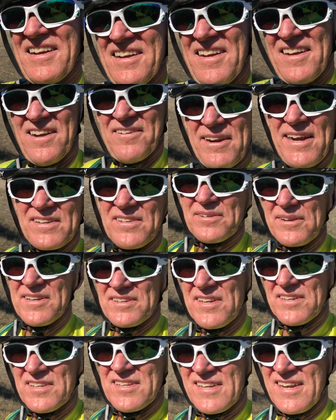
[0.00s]
All right, so I
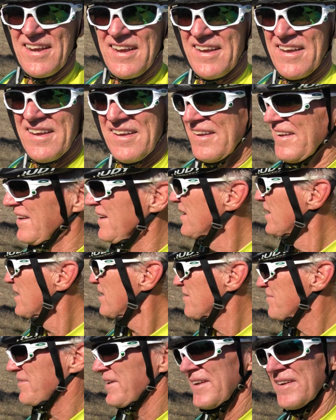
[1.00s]
just
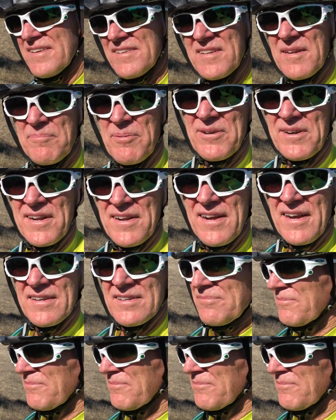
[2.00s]
finished a pretty nice